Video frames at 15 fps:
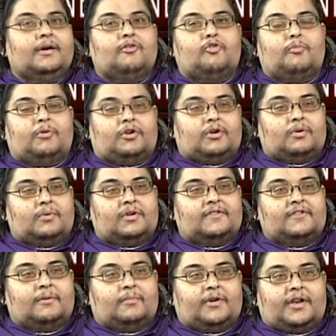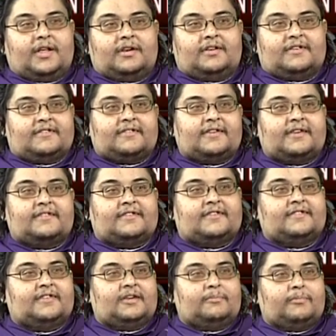Cobo Town is somewhere that doesn't
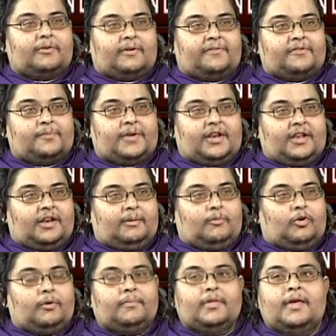exist in Port of Spain anymore,